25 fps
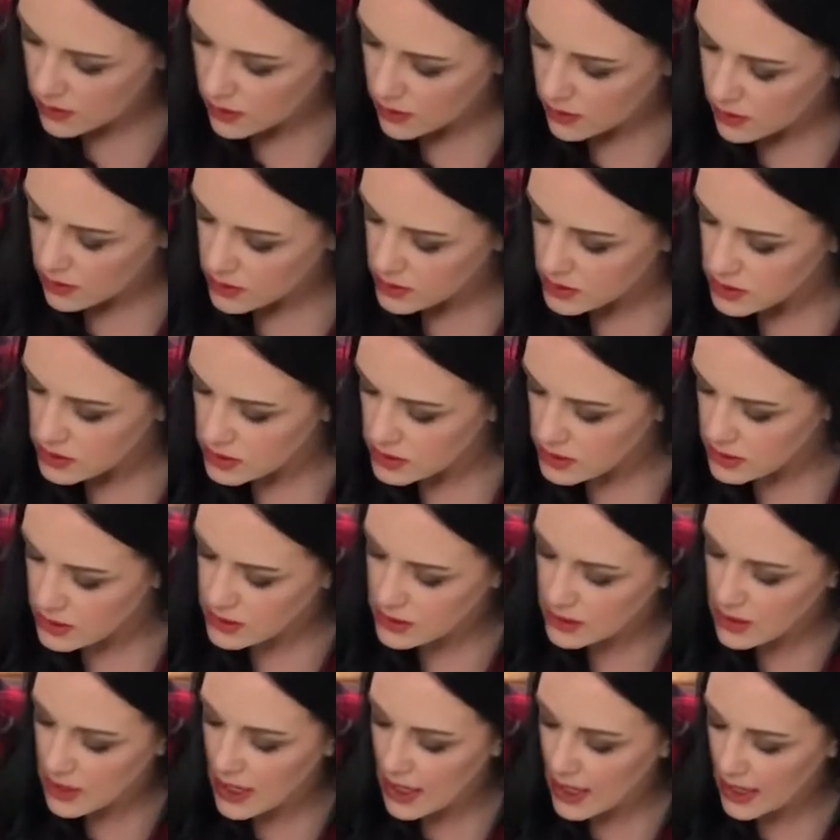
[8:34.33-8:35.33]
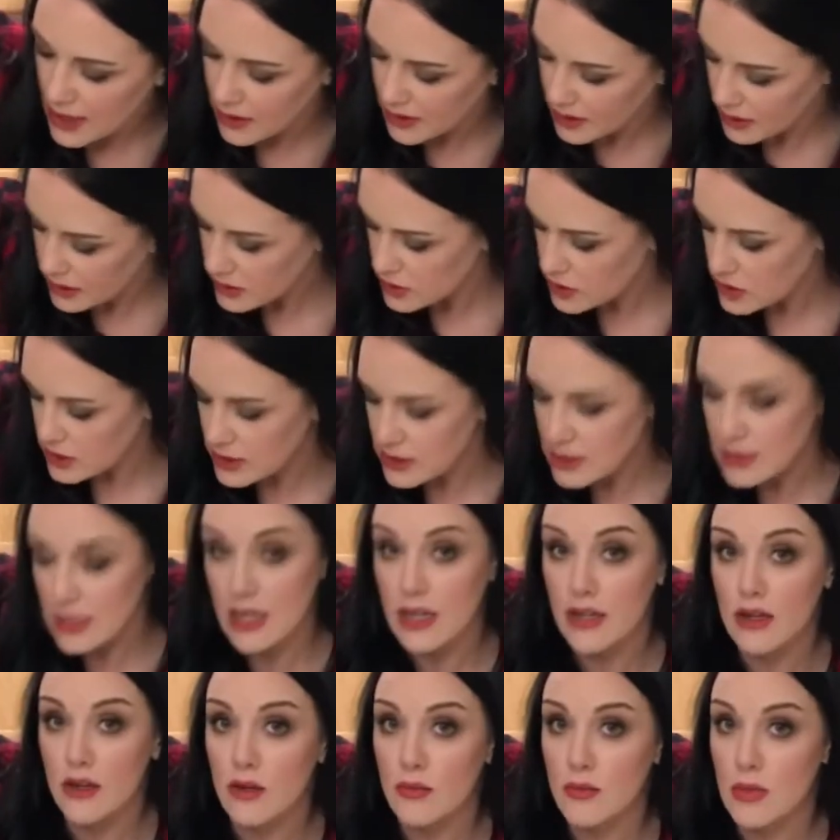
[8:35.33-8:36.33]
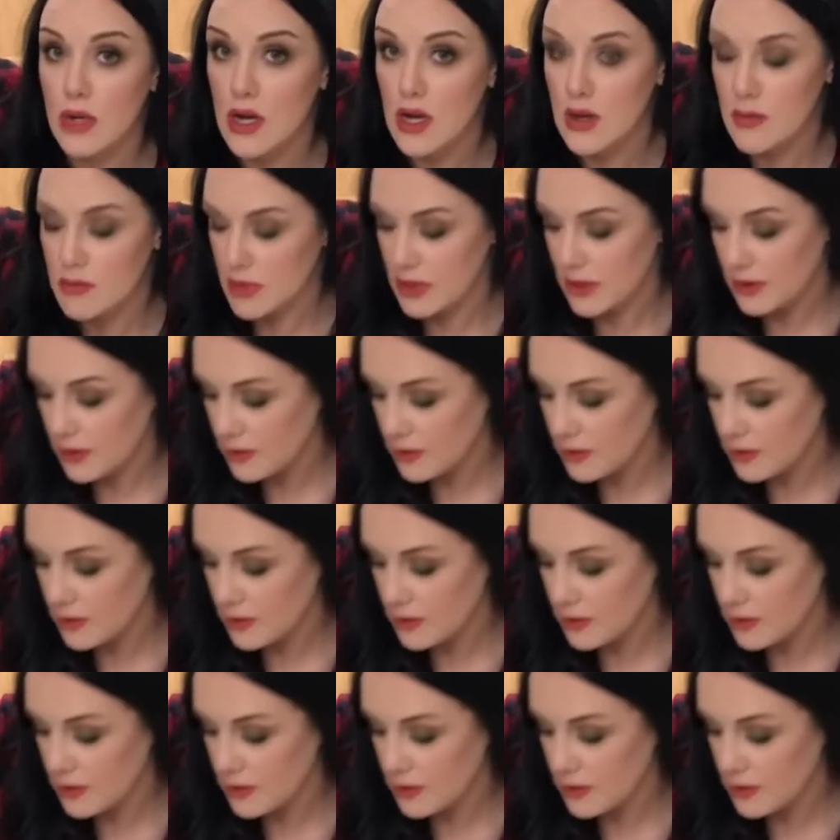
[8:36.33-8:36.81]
She's tired, just like her mama.